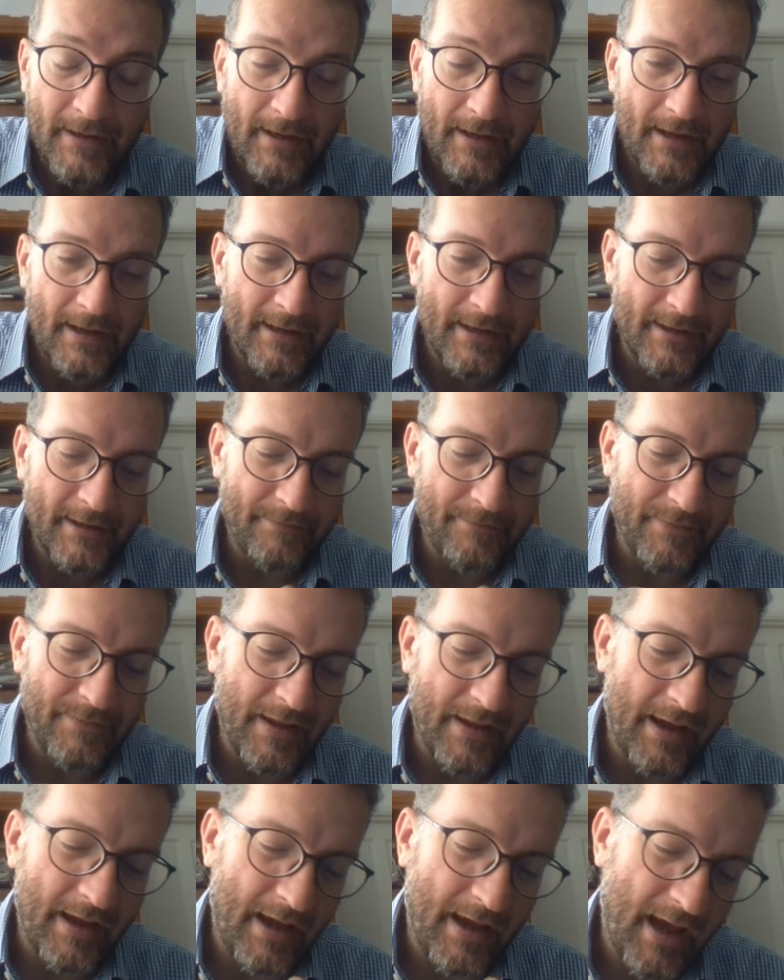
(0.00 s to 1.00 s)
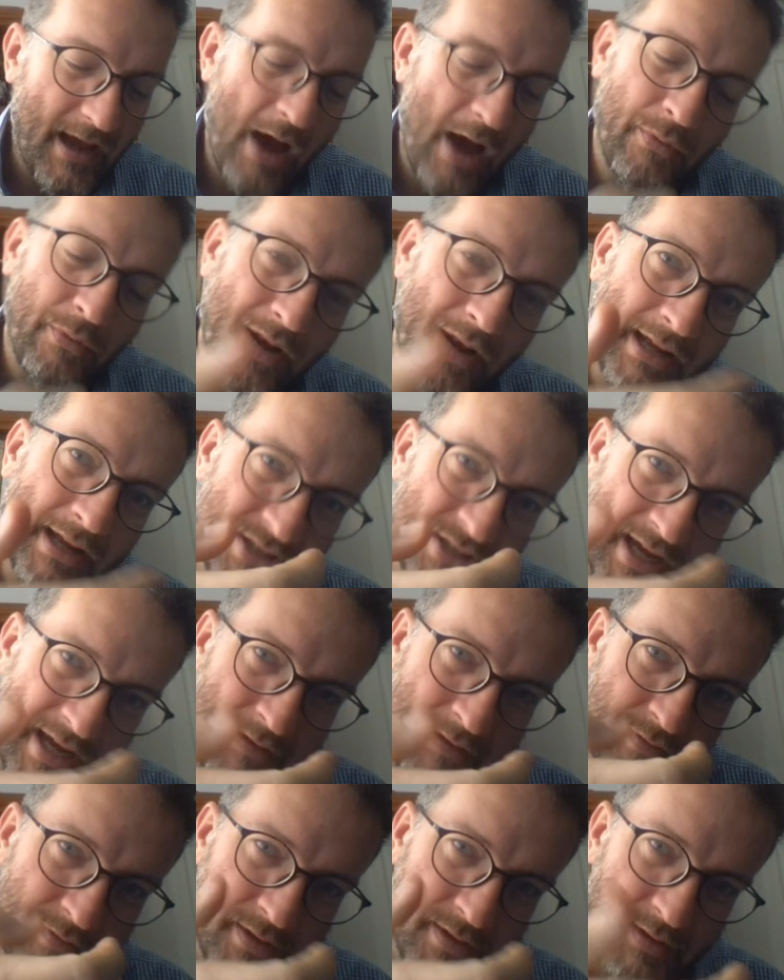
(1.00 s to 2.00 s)
I would like to
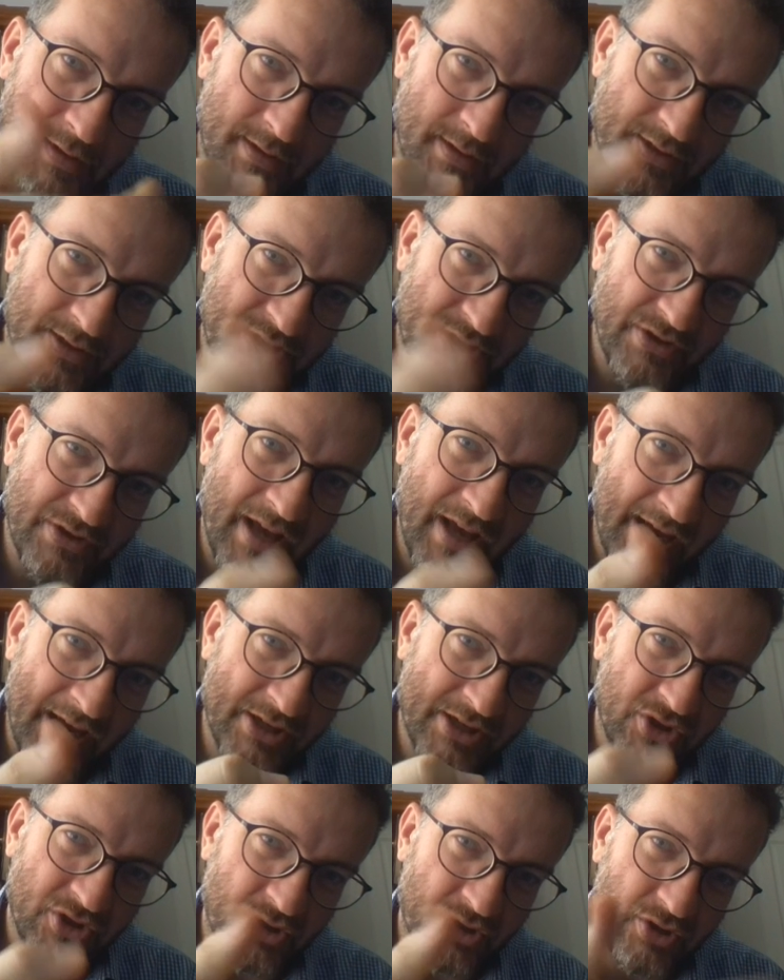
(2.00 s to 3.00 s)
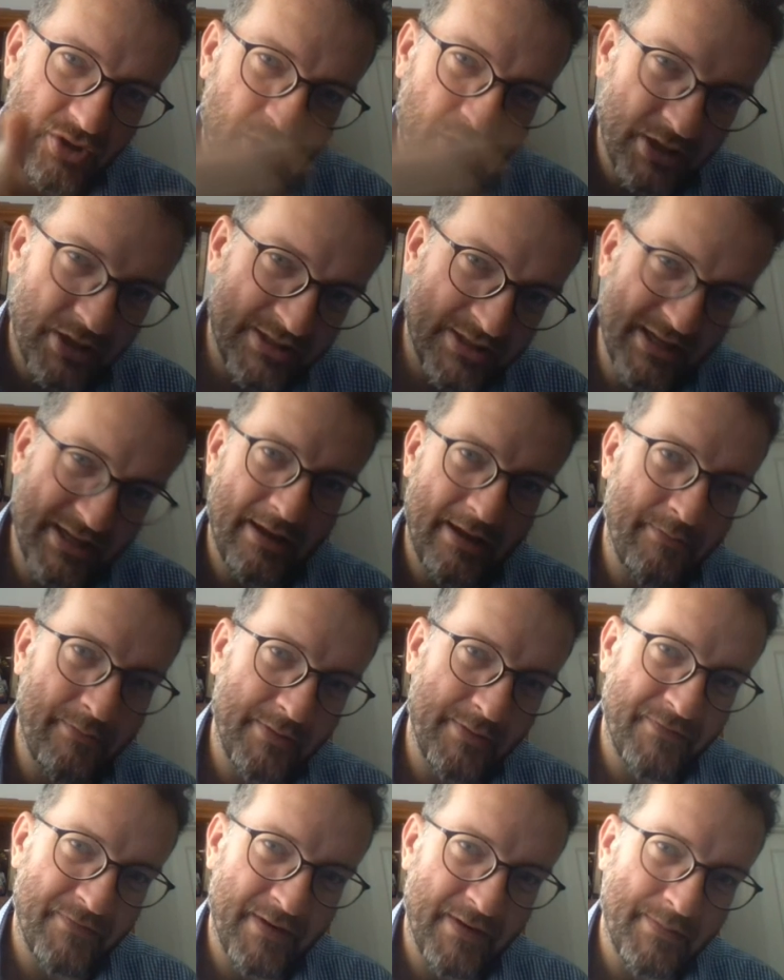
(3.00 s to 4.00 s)
have it so that I can sit in
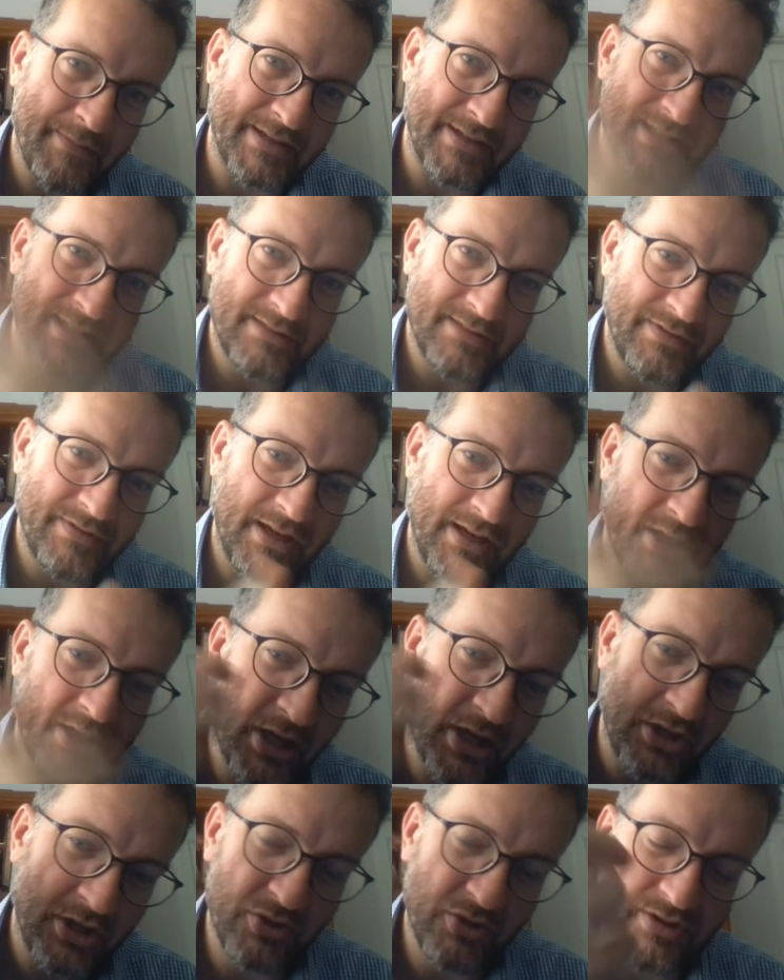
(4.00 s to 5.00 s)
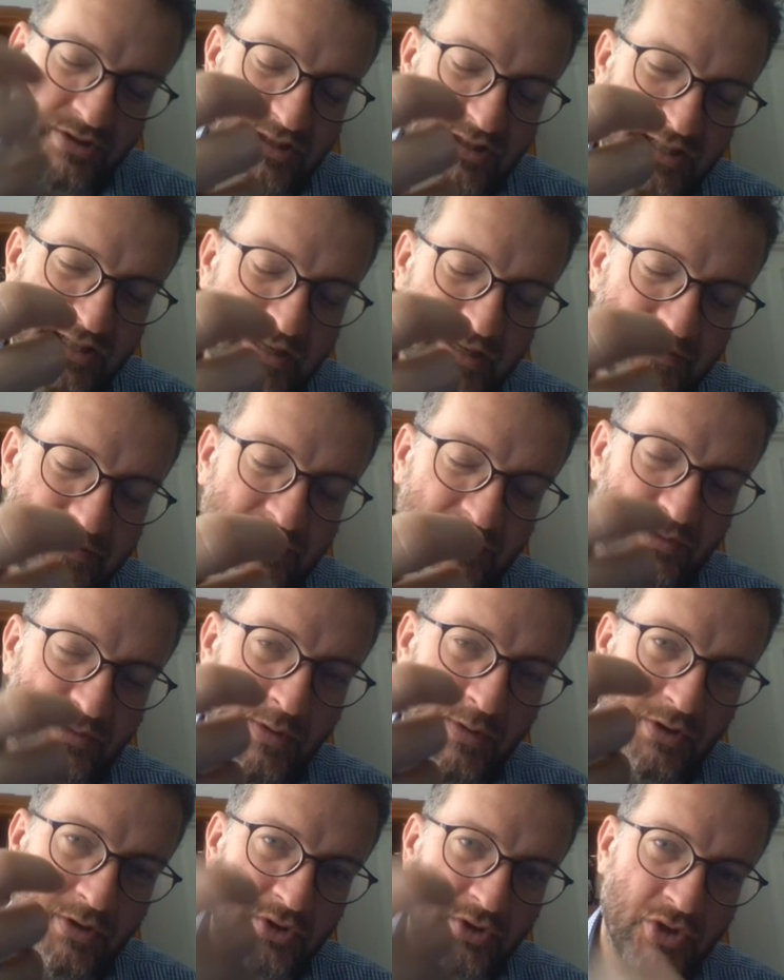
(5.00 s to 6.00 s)
front of my TV and use the TV's
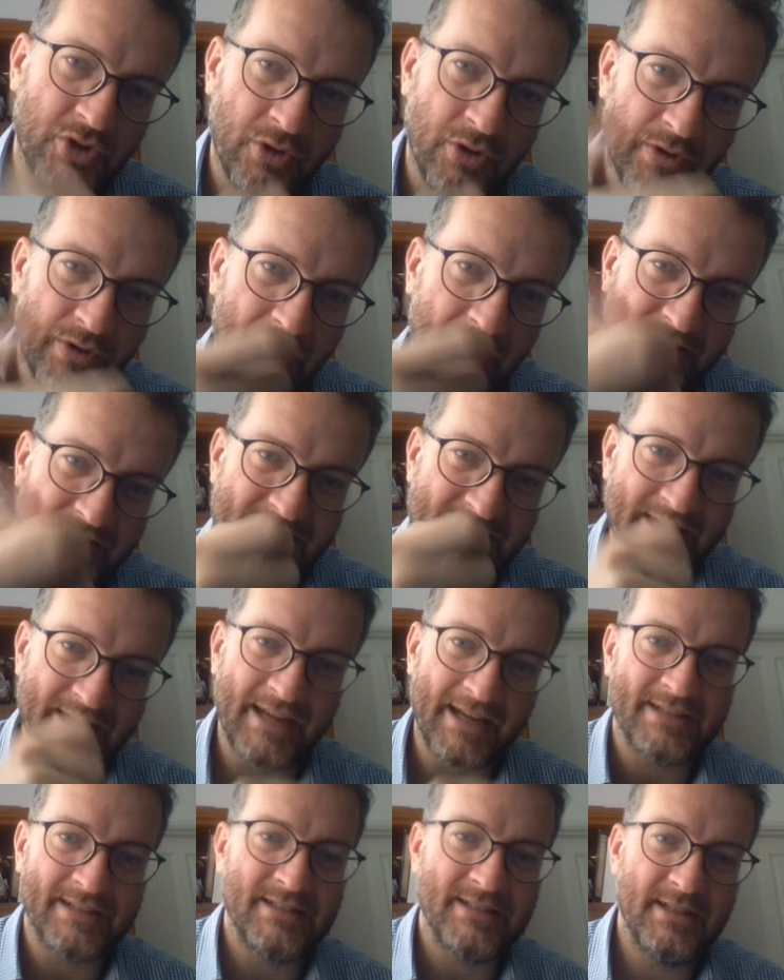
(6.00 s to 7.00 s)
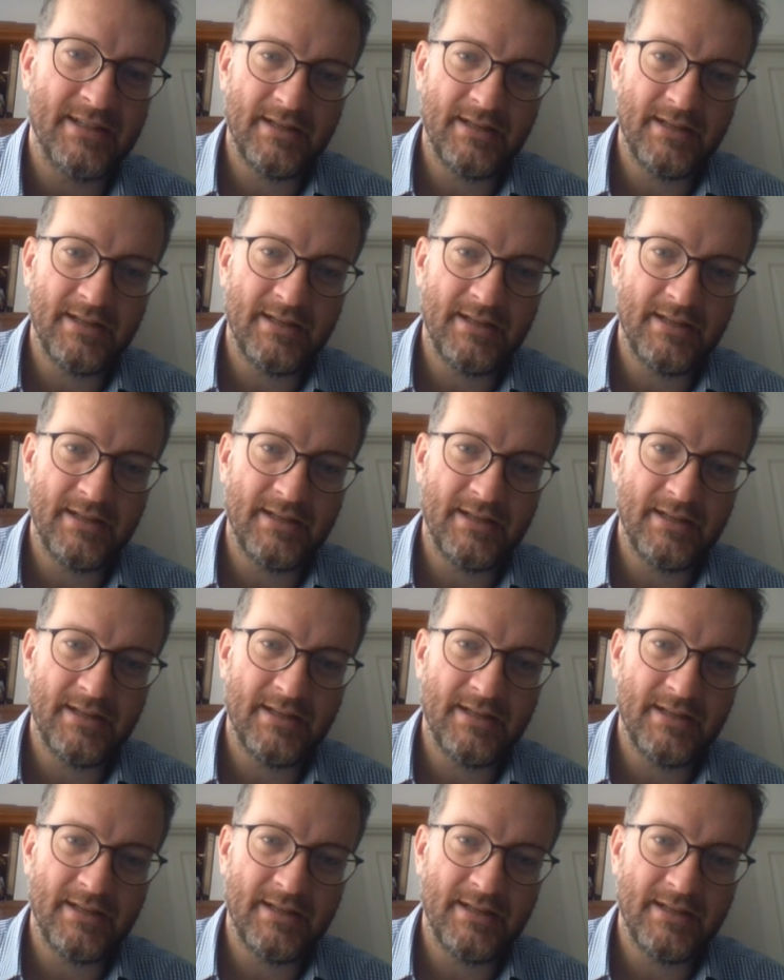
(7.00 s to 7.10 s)
remote control and select